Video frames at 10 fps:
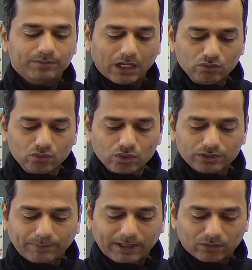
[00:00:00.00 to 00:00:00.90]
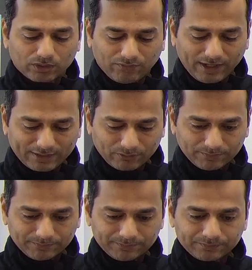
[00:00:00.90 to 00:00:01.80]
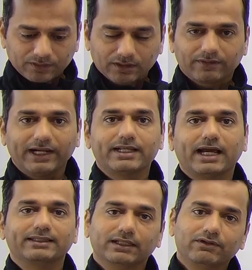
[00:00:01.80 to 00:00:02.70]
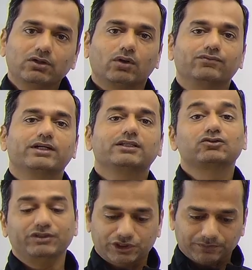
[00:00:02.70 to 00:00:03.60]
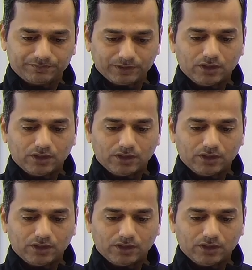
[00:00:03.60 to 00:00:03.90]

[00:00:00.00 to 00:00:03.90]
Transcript: Now go to the PaloAlto firewall, right? And then we'll configure the switch.